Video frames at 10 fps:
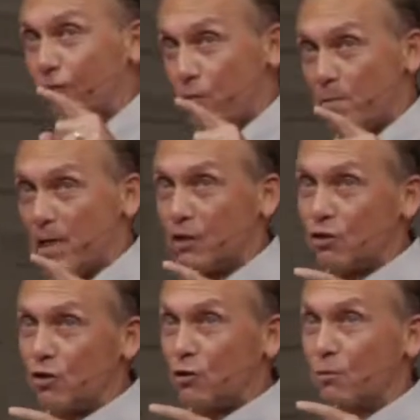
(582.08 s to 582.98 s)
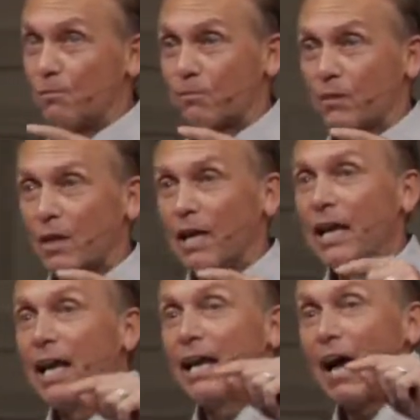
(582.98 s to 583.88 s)
good for me and you.
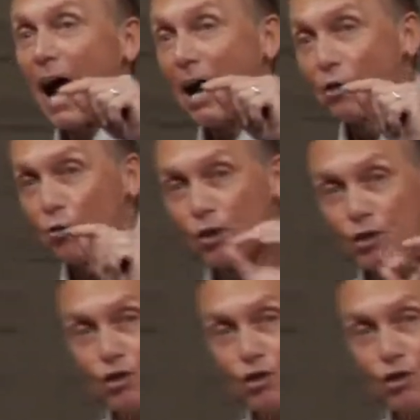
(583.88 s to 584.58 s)
Our